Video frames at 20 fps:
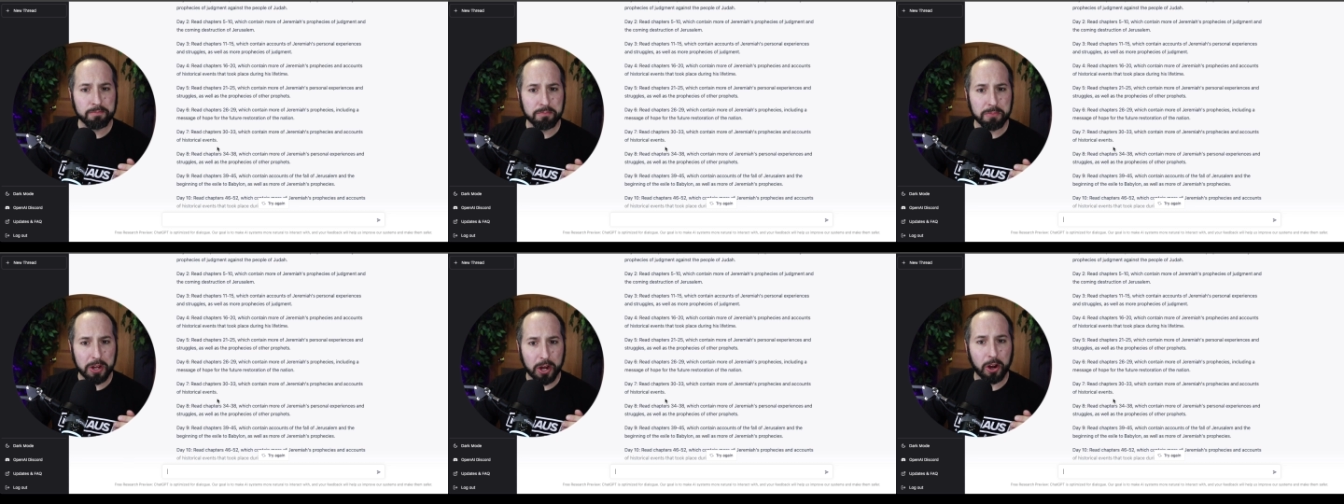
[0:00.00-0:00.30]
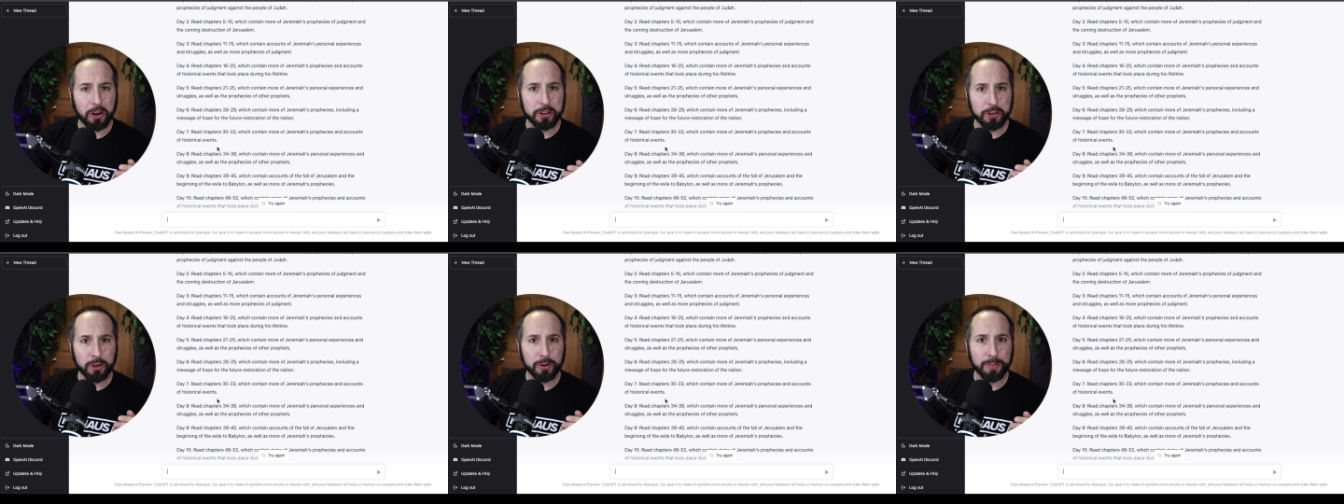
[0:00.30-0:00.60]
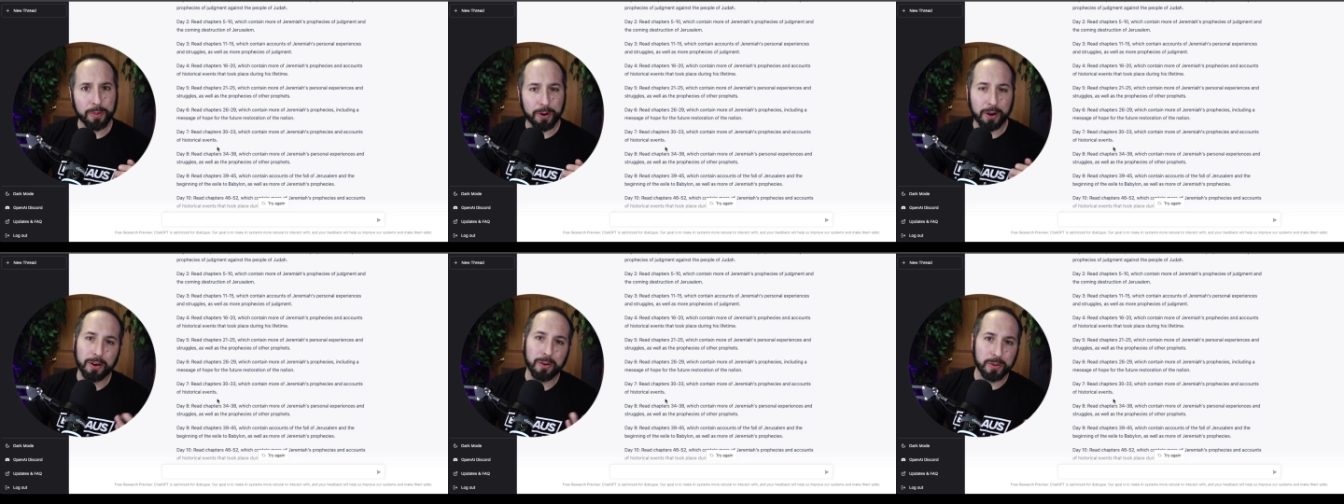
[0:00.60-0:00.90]
on your
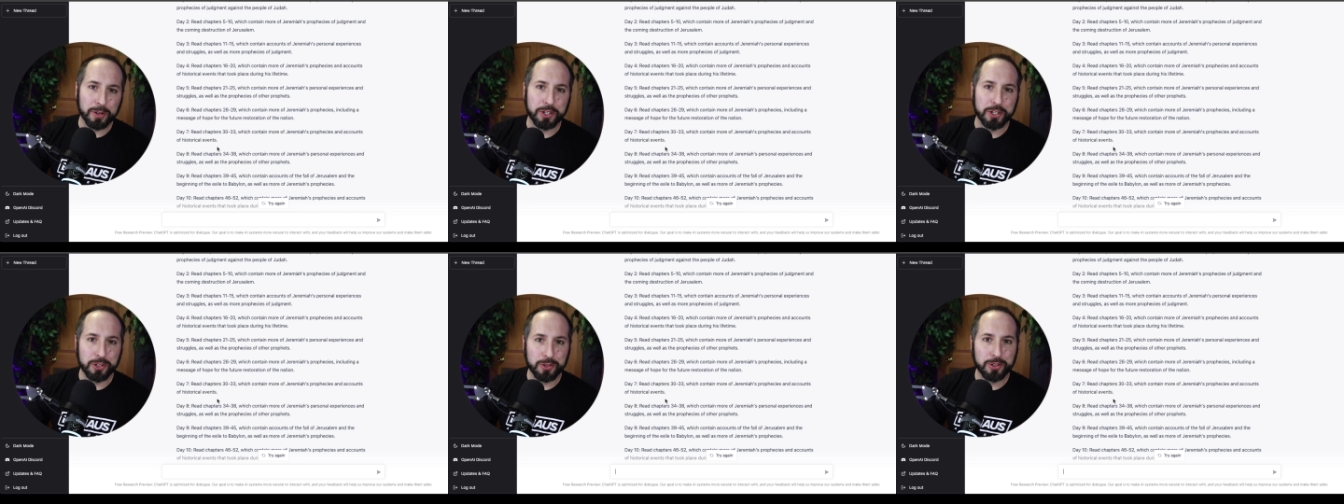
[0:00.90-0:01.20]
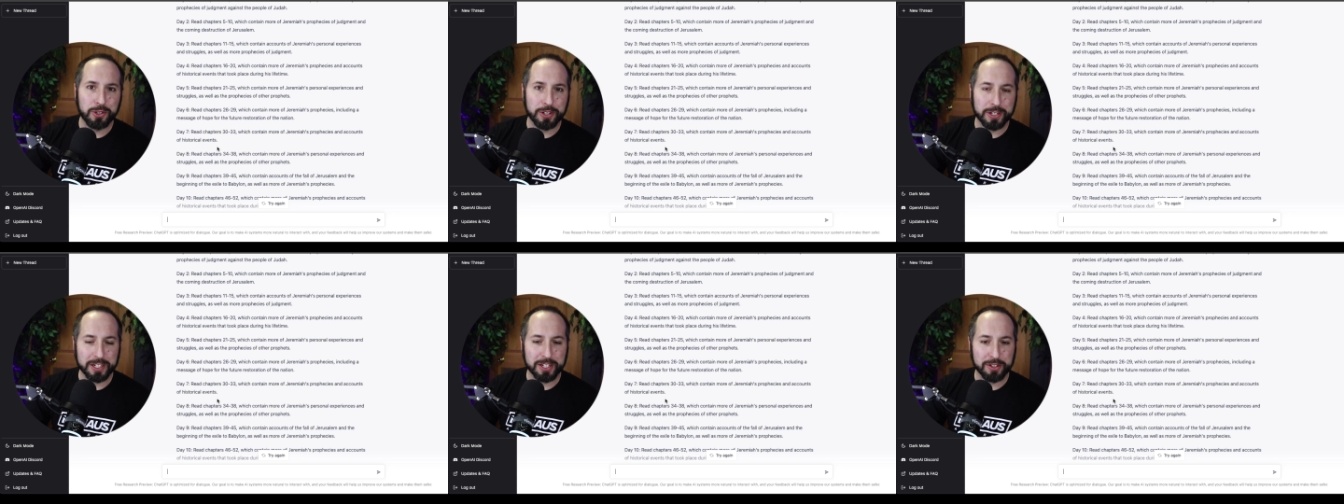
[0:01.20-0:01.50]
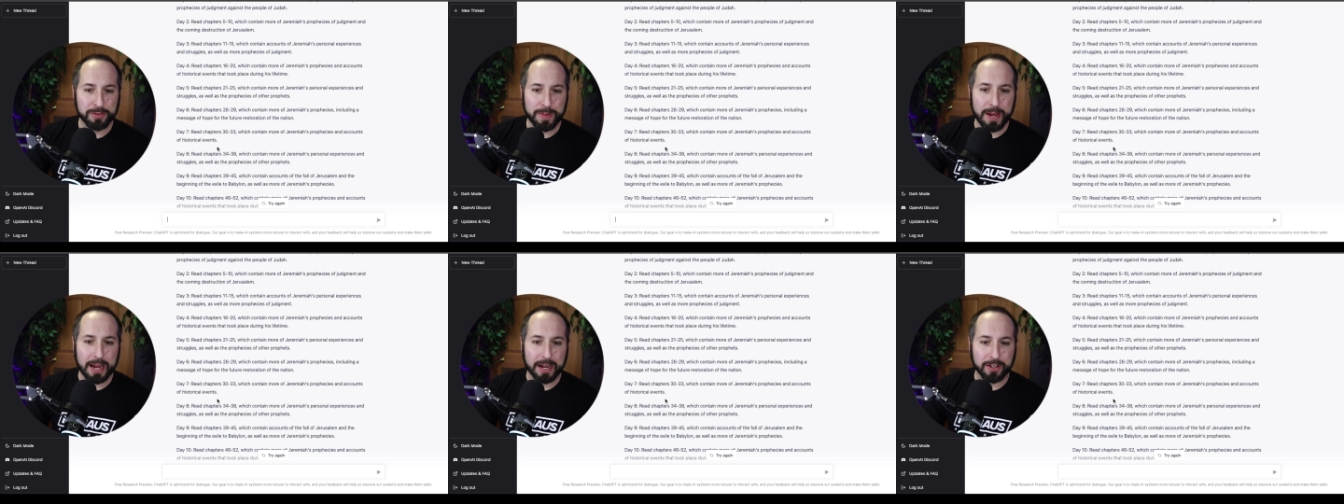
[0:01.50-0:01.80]
part, which you should
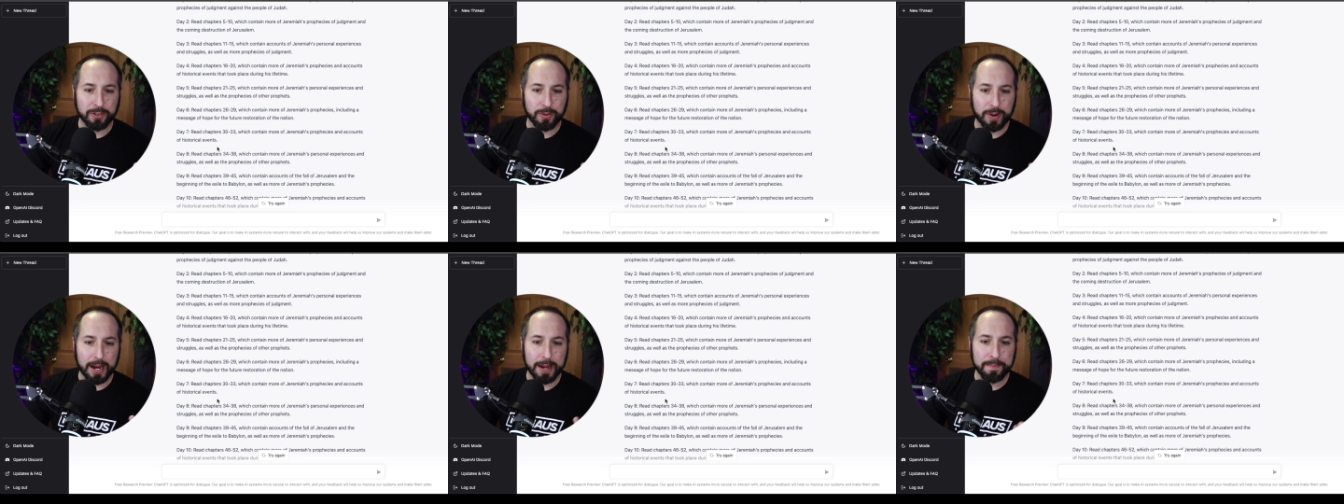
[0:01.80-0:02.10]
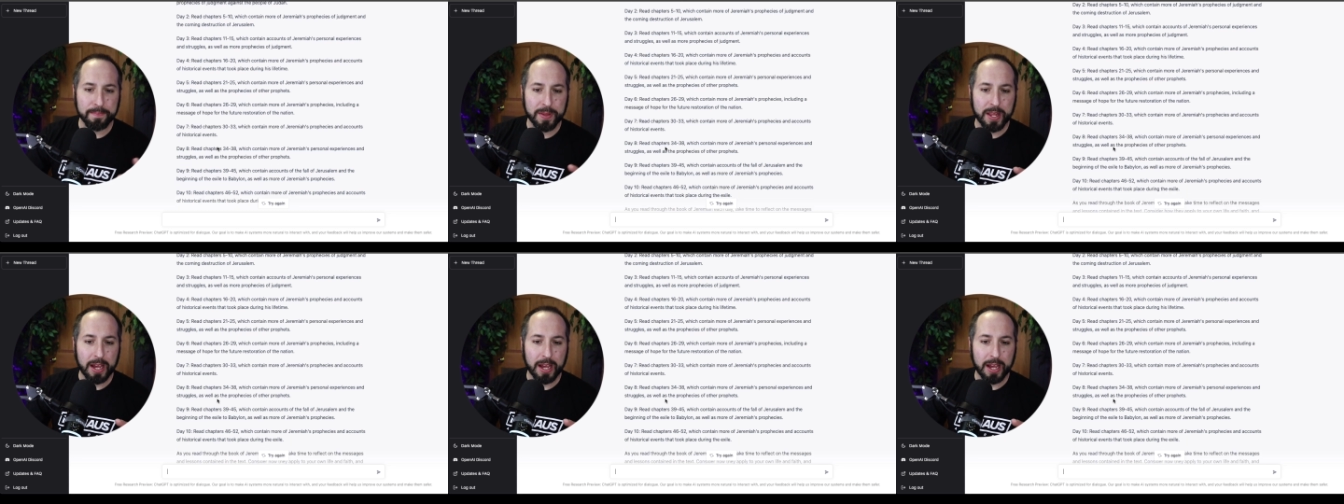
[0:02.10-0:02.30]
expect, right?